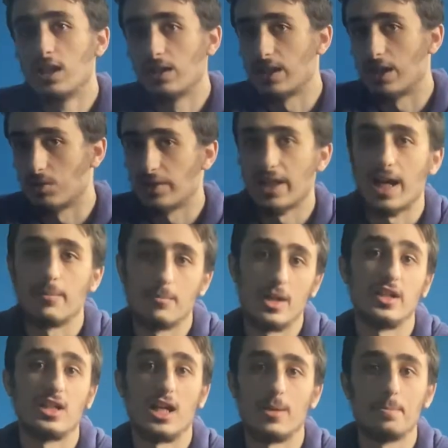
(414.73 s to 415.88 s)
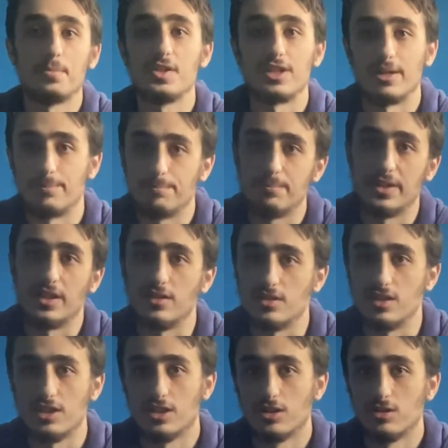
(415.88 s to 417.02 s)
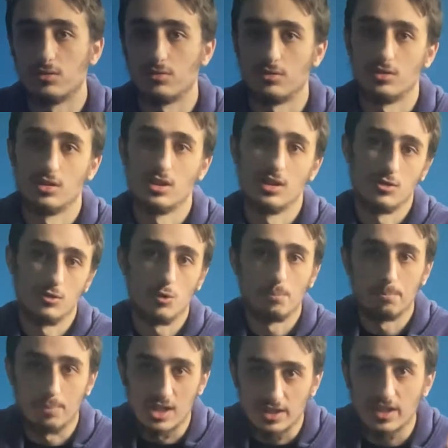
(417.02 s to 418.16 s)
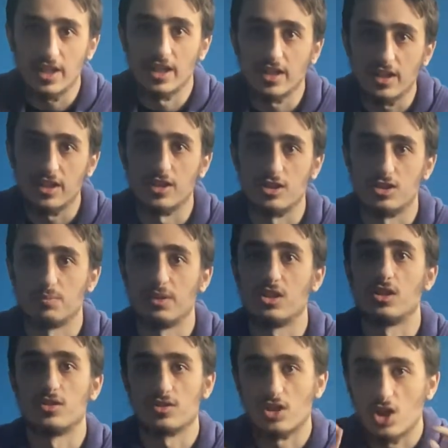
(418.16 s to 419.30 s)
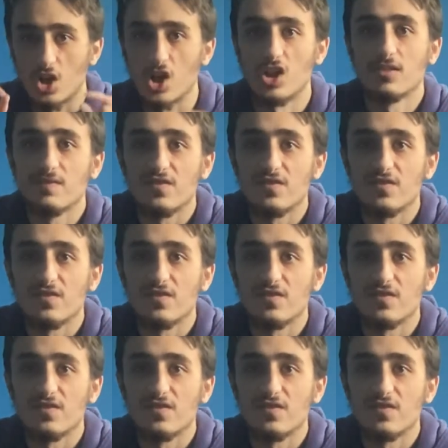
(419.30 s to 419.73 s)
Now, that might not be a big deal, but it is, because on